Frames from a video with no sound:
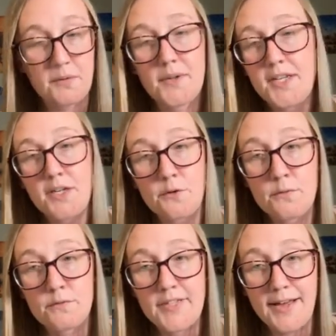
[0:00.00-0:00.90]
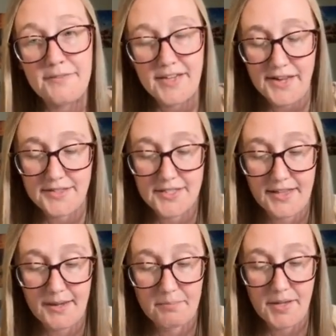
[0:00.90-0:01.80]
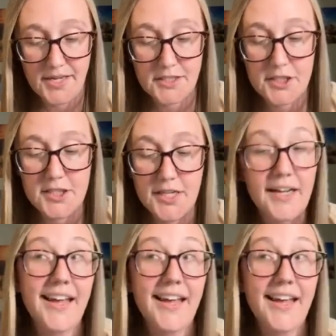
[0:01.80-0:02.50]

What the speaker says: when you navigate to that page,